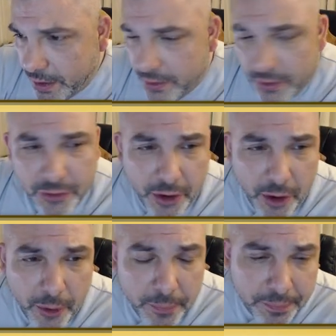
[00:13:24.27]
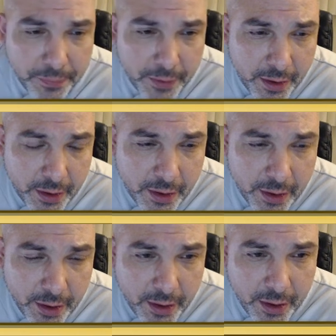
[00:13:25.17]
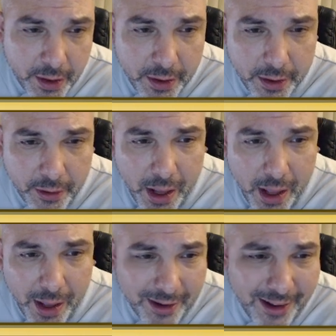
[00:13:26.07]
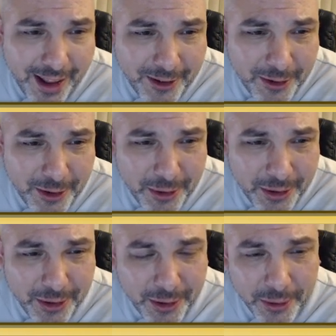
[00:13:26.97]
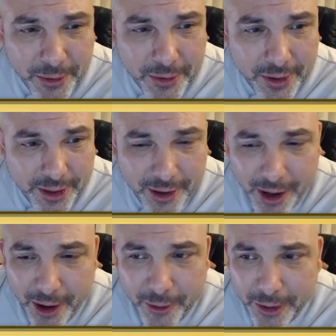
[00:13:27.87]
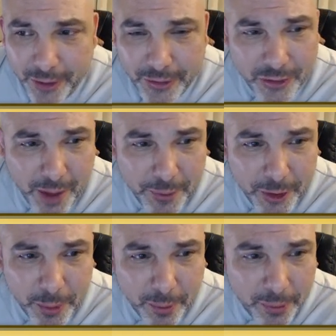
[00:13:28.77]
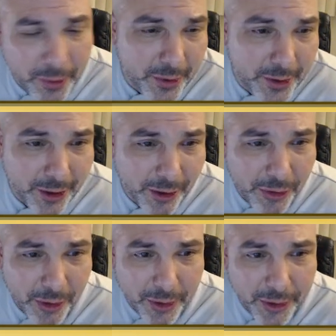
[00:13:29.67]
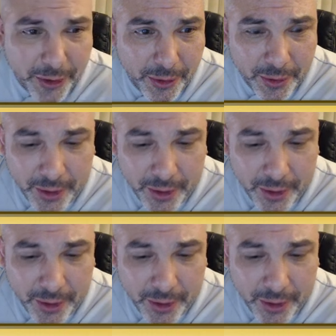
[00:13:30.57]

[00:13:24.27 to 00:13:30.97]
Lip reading: So, I don't know what to do. I would love to stop these people, throw a little,